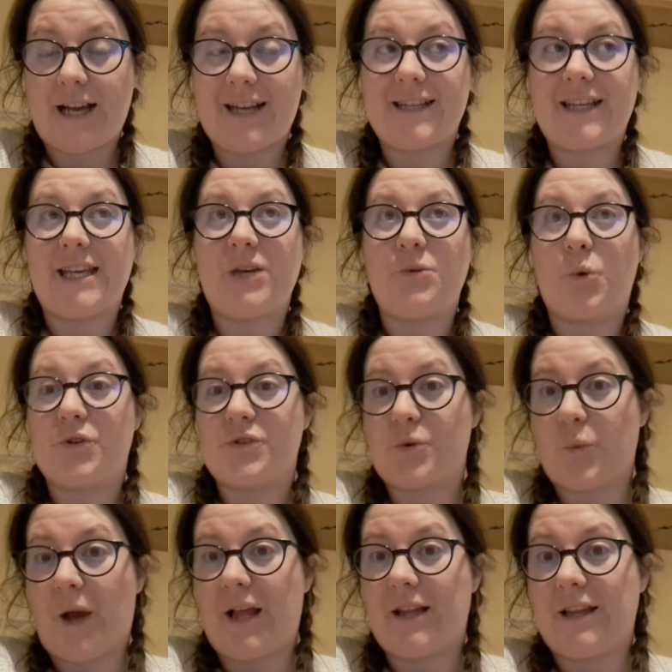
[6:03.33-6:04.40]
and he wasn't
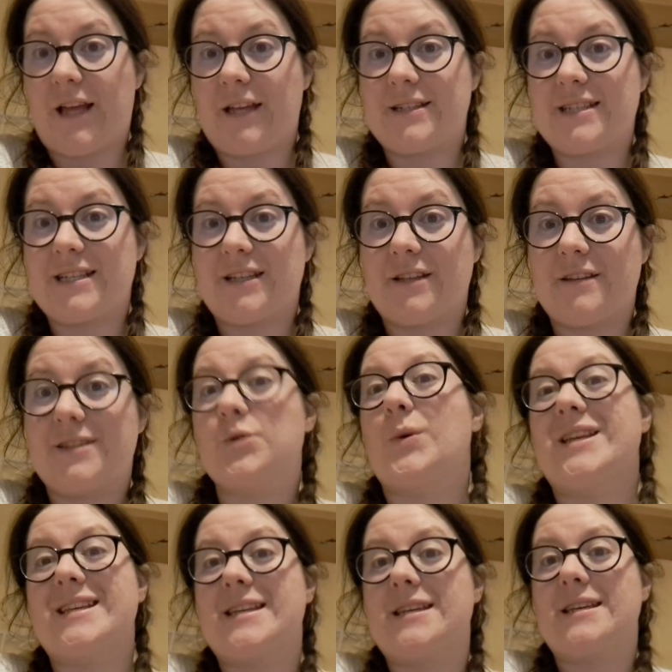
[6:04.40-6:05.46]
well until the
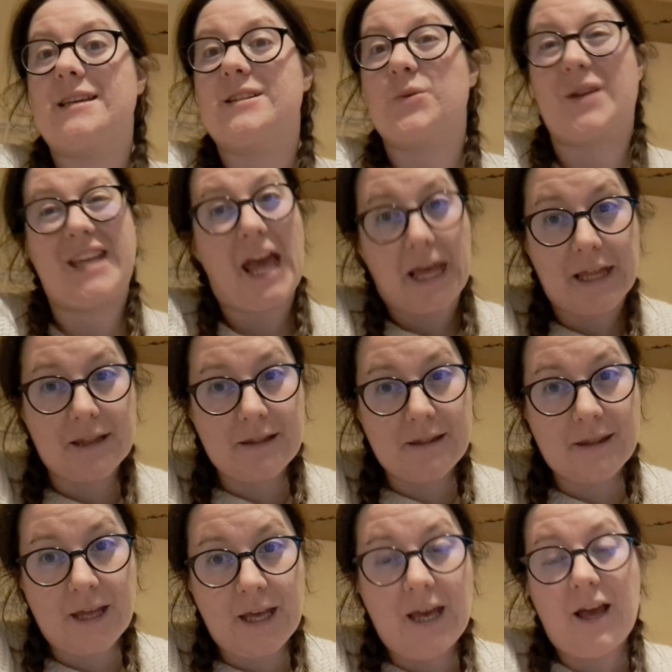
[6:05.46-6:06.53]

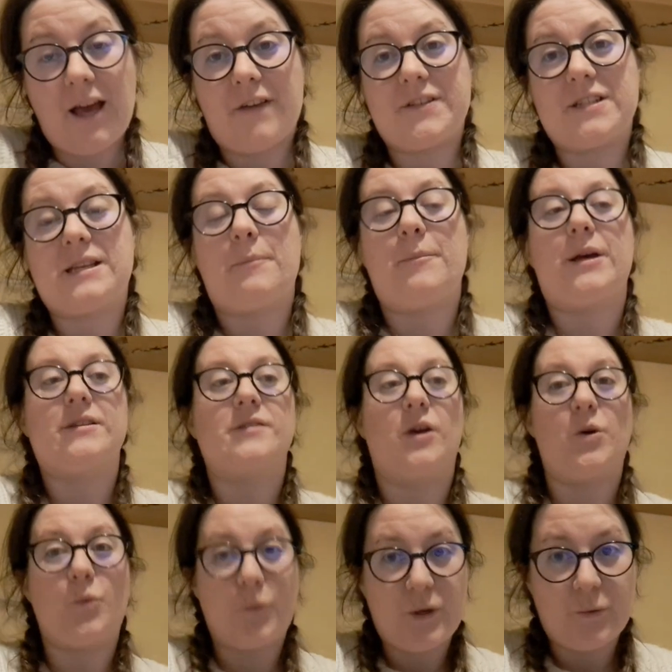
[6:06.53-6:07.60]
28th of December.
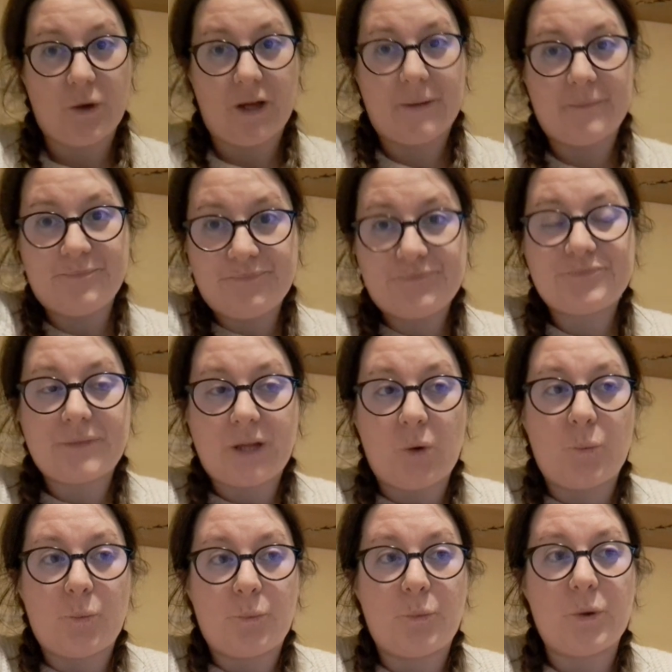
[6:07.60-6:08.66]
So we were
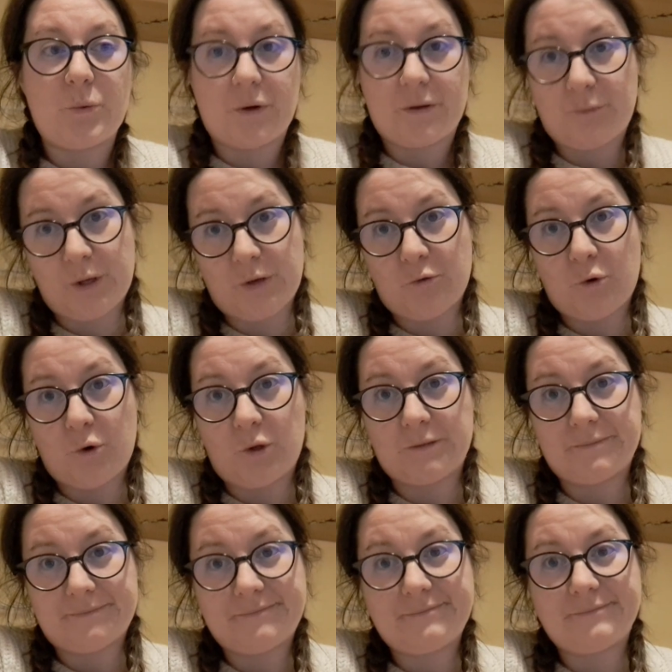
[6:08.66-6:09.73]
all
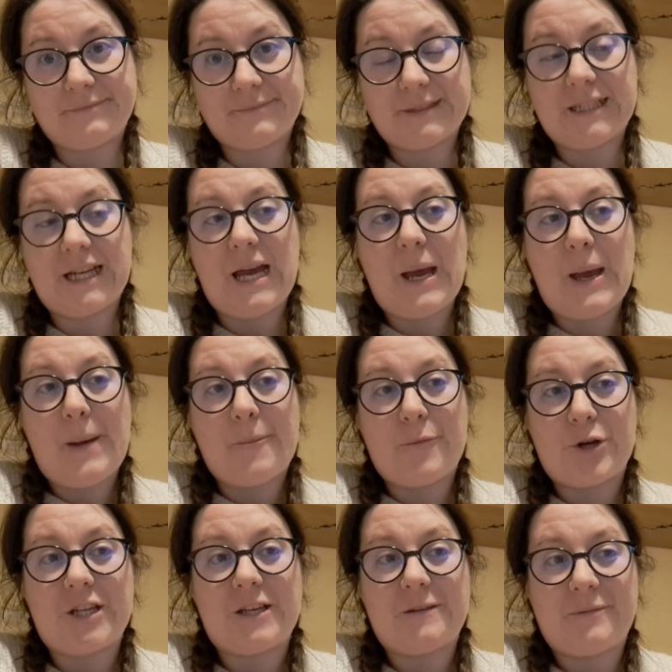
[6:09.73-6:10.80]

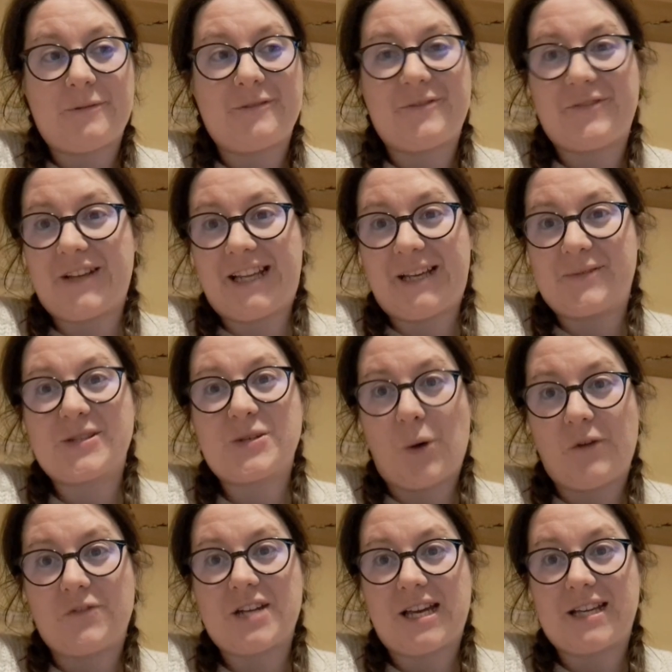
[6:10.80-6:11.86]
pretty feeling. It was
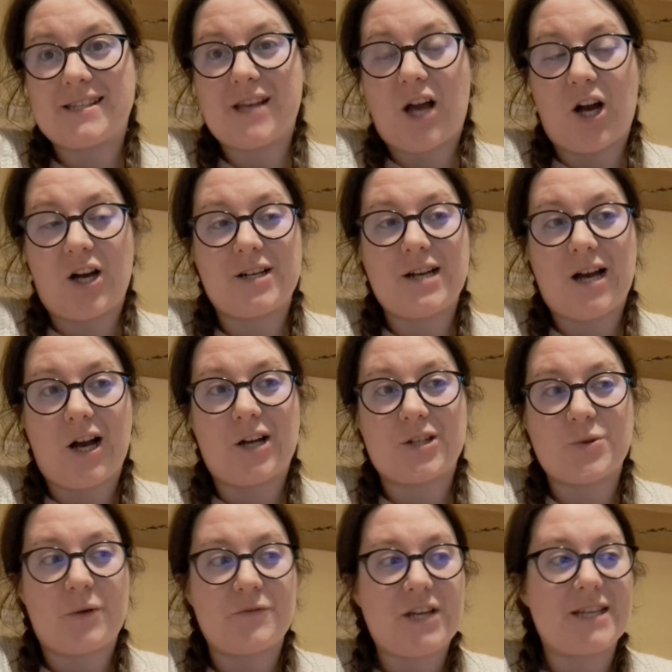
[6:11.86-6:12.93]
12 days, hard
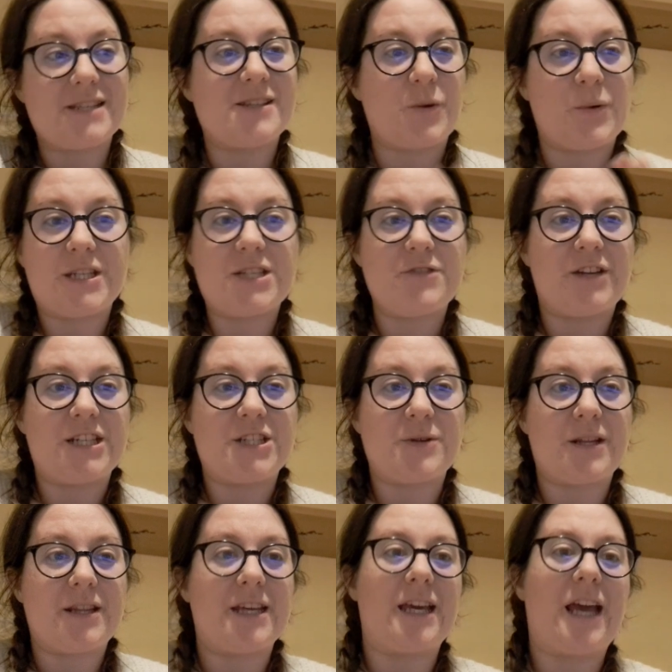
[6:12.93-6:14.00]
12 days. So we didn't really do
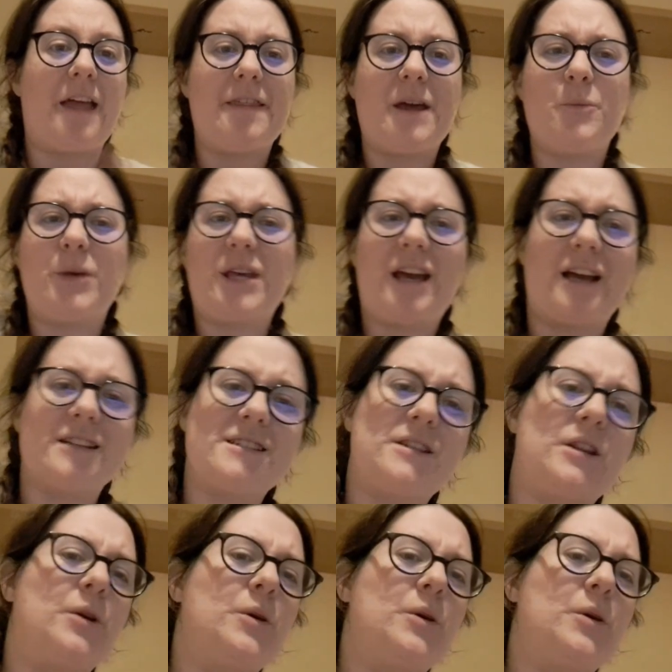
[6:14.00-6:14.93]
anything, and then we had